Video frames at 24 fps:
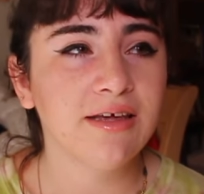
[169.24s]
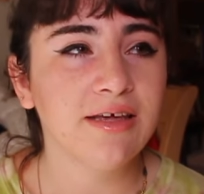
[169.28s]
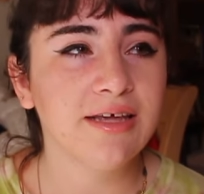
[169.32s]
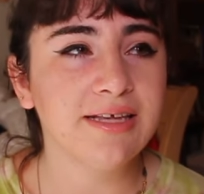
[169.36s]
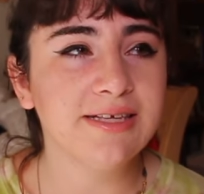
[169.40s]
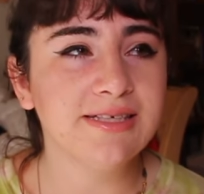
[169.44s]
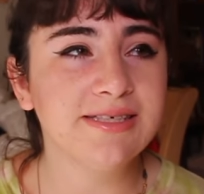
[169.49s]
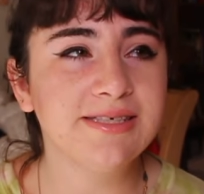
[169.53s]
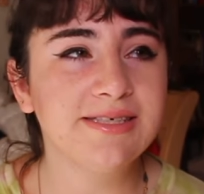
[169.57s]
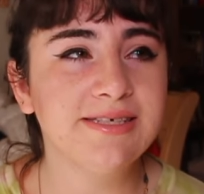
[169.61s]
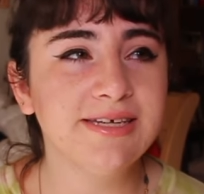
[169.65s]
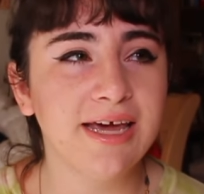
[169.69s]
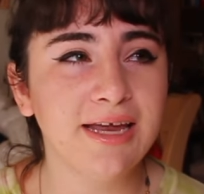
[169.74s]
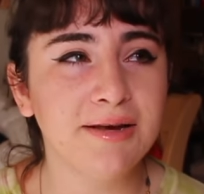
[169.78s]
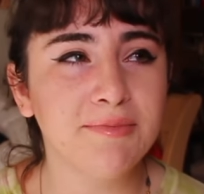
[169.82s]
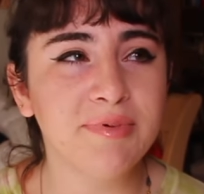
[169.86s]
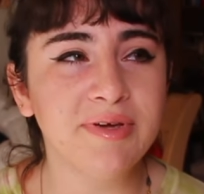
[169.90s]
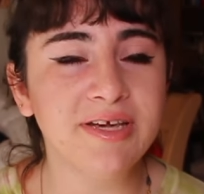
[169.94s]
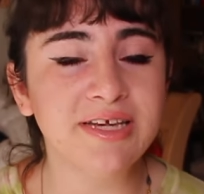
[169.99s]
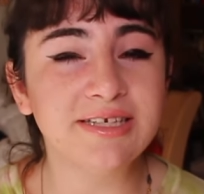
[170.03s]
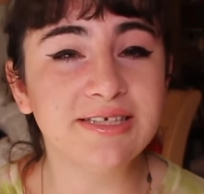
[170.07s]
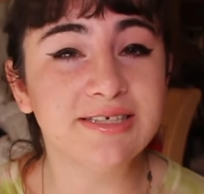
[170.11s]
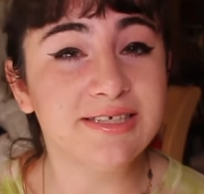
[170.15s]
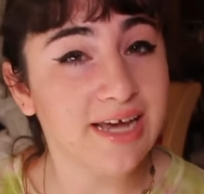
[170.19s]
his
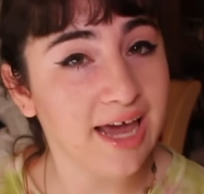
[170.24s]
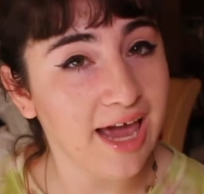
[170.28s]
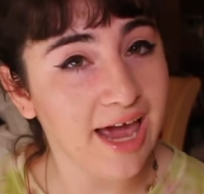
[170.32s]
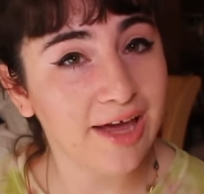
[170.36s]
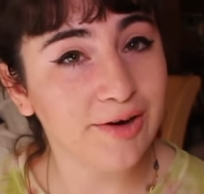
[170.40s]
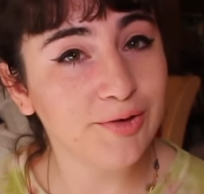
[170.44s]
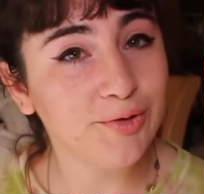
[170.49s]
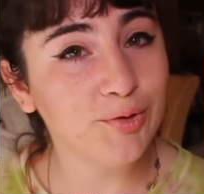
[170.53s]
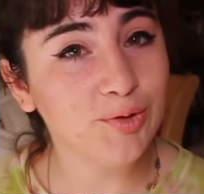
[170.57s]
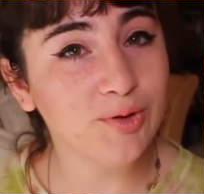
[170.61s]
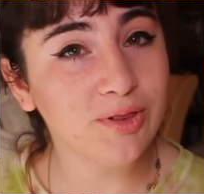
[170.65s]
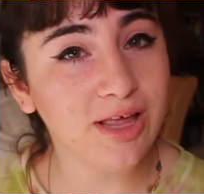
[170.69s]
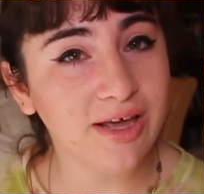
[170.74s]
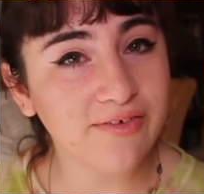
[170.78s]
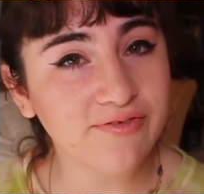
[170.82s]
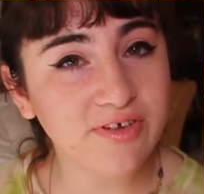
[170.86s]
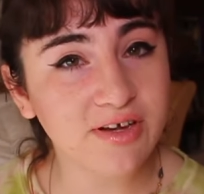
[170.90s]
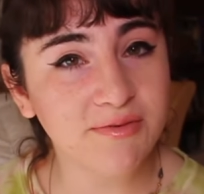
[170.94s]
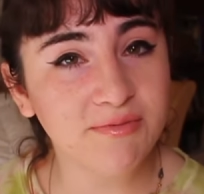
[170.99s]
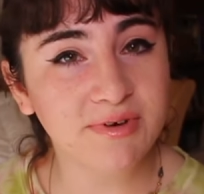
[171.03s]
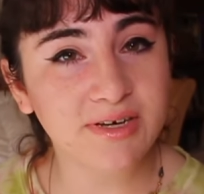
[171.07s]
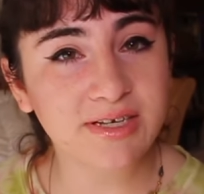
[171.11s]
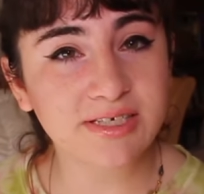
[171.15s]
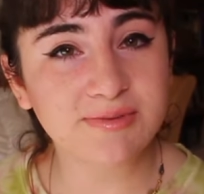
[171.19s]
deadbeat dad, who left
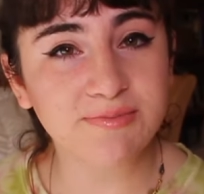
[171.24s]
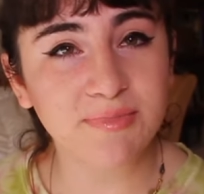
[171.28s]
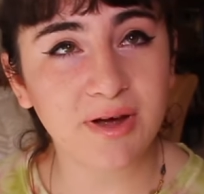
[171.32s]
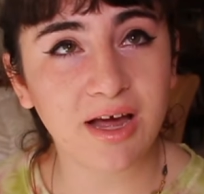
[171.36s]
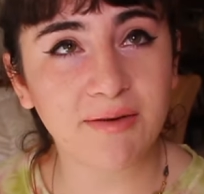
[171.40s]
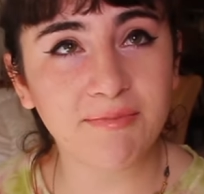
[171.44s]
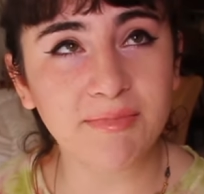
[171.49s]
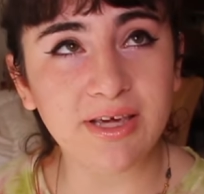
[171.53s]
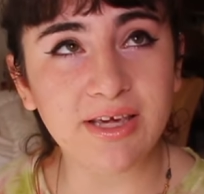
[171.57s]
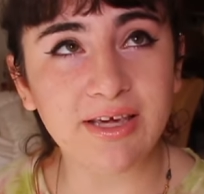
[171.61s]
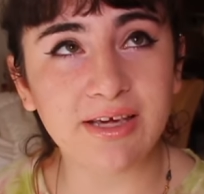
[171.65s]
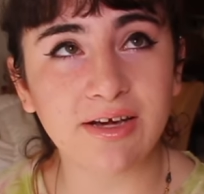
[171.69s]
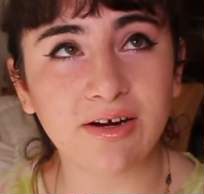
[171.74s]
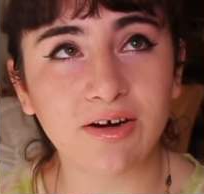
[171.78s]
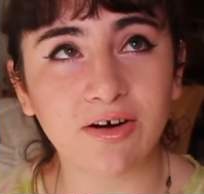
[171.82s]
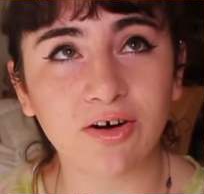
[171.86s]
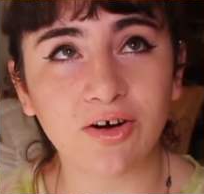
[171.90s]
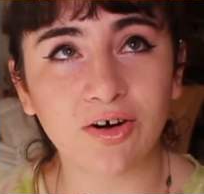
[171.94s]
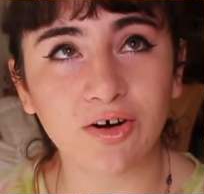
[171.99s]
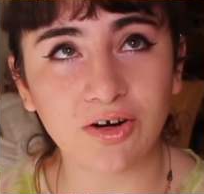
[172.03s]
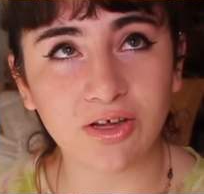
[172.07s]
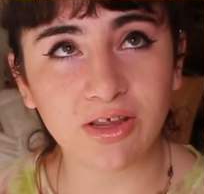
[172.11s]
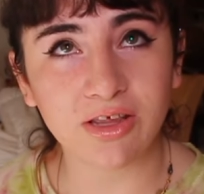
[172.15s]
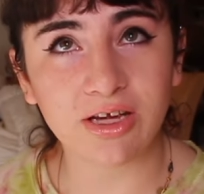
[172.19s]
him and his mom a year
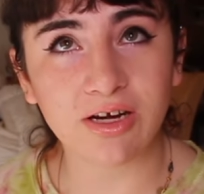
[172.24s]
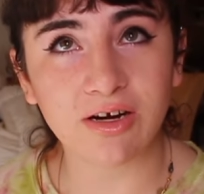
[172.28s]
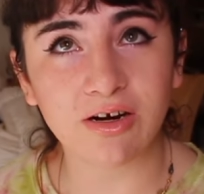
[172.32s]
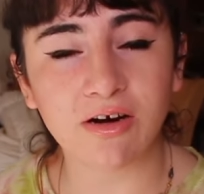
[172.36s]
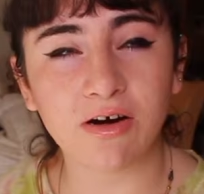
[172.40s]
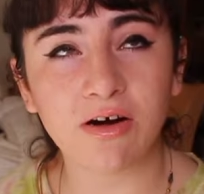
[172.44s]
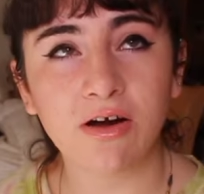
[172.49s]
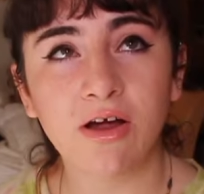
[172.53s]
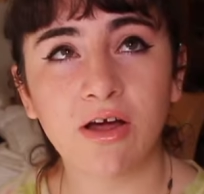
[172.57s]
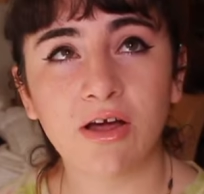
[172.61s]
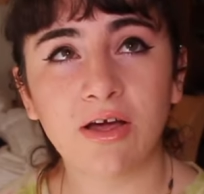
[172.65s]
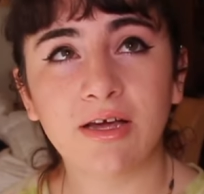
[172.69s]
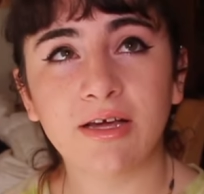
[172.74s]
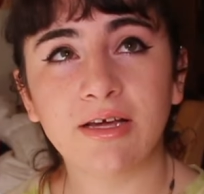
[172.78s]
earlier,